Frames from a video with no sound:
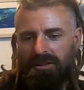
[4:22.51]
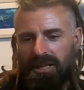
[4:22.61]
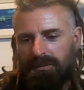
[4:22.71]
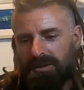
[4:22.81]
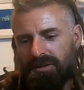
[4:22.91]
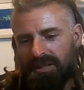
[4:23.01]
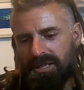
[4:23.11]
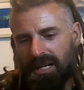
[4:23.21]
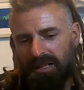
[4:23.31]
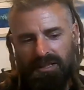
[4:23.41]
Same sort of
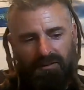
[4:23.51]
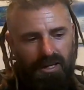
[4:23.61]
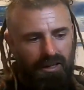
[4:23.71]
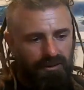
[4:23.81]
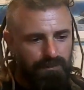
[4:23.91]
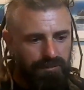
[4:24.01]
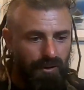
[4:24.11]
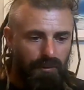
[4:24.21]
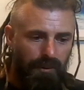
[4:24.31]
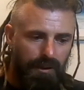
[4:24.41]
chassis rails,
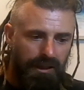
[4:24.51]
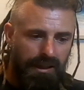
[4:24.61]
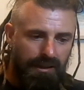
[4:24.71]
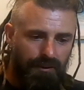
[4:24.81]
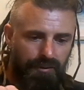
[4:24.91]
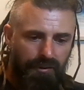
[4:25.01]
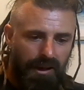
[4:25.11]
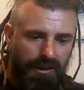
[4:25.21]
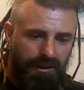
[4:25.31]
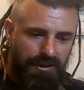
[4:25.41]
probably in all
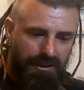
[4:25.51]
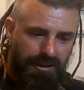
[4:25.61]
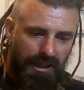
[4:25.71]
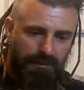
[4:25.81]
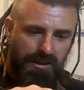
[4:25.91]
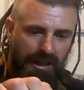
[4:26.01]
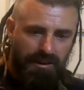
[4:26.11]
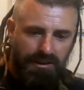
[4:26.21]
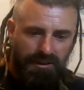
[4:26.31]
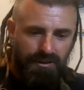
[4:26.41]
fairness the same
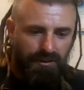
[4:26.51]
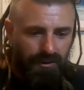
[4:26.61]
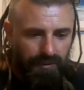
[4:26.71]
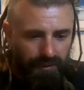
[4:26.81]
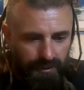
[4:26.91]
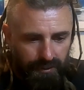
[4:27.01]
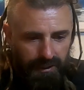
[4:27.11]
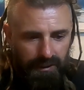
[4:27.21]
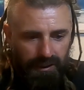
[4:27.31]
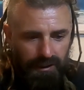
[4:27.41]
chassis as on the
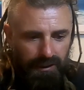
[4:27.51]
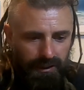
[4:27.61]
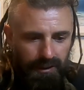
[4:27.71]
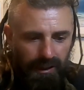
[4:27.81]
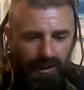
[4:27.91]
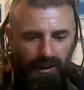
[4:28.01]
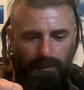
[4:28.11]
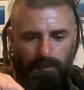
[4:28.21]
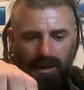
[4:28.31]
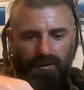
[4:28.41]
Fury.
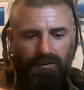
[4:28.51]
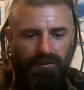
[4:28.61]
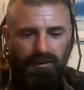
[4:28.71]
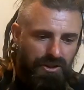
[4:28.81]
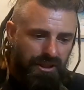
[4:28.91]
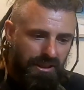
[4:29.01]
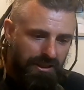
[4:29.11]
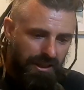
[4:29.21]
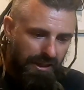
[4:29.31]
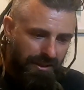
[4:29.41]
Metal
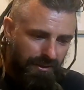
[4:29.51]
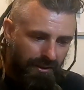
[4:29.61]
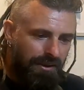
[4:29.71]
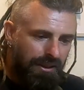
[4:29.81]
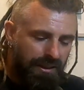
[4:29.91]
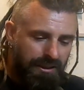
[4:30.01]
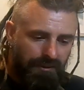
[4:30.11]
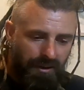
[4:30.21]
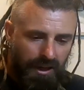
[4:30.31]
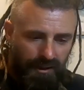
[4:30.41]
C-section chassis
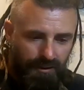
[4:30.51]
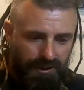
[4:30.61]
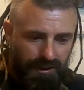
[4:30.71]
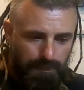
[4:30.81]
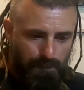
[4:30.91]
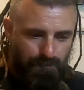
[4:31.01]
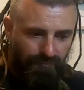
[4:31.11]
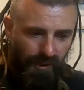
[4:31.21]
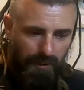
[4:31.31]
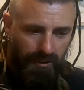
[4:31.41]
rails.
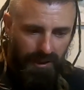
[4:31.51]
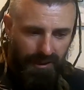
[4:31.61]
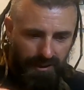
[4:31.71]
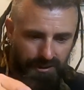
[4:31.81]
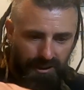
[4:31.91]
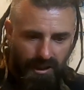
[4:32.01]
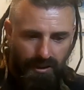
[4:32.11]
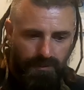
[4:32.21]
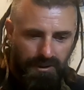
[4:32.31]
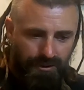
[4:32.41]
Plenty of
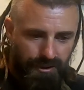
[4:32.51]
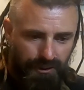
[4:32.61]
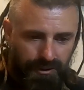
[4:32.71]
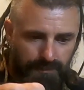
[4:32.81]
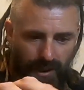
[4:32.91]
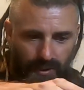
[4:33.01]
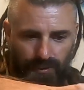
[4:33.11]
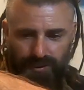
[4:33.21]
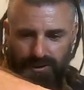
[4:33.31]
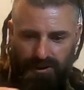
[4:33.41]
scope to drill some
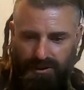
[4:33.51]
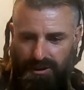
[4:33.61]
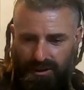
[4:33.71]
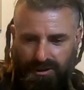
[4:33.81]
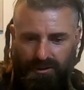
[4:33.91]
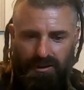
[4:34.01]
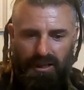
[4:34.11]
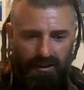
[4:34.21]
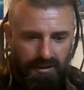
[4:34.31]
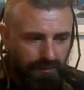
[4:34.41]
holes and adjust your
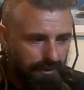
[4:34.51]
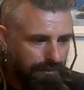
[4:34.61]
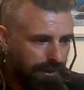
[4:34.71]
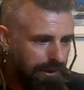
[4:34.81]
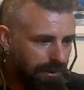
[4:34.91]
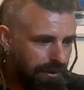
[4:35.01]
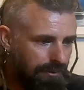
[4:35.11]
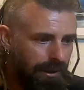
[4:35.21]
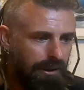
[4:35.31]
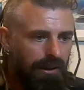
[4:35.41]
length if you wanted to.
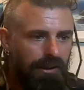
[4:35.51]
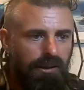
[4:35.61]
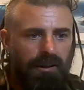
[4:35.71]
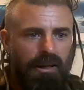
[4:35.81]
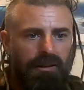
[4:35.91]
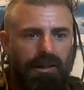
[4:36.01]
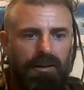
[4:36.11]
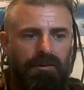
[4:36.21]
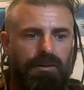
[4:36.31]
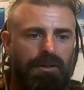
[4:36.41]
And then
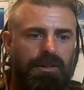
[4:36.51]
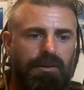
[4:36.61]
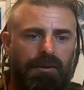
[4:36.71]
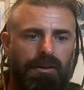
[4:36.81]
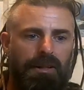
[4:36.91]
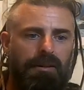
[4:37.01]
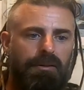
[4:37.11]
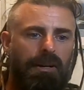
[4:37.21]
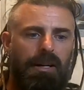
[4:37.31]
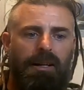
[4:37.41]
of course you've got
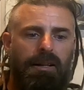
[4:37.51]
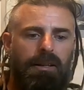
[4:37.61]
your